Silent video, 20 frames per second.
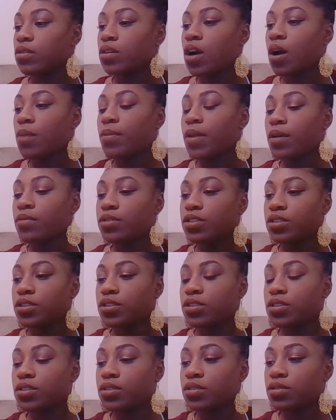Go play with your
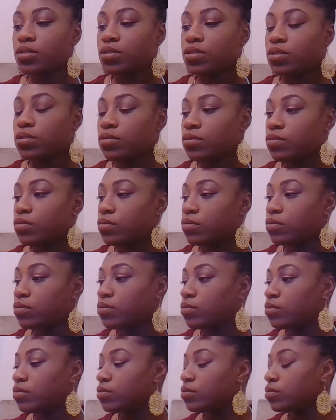sisters.
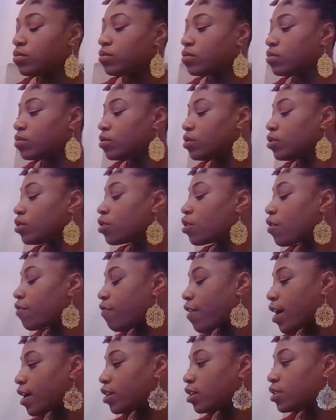You're going to
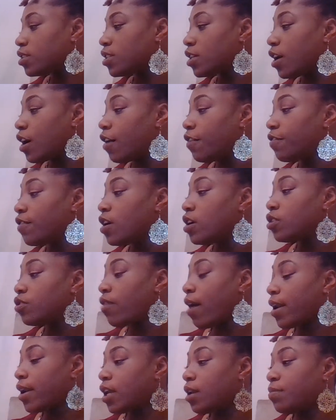find yourself.
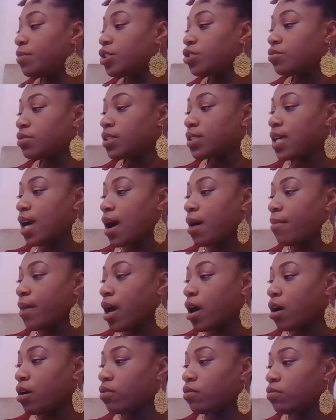Do I need to put you in
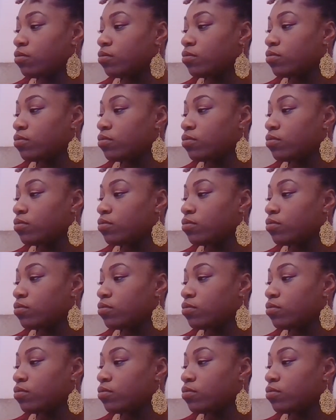timeout?